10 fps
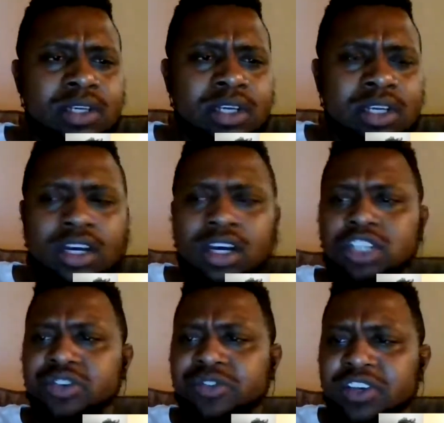
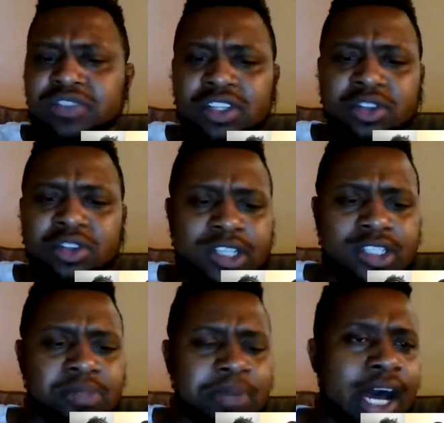153
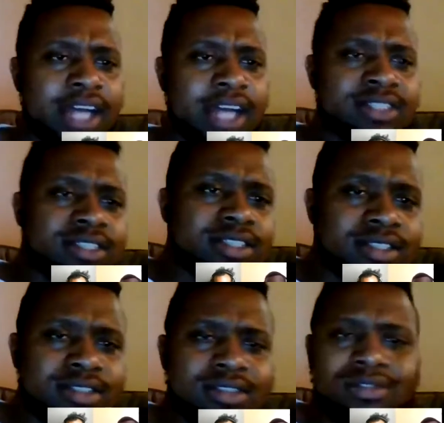spots.
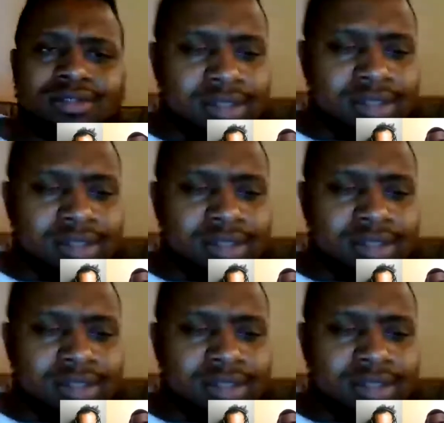You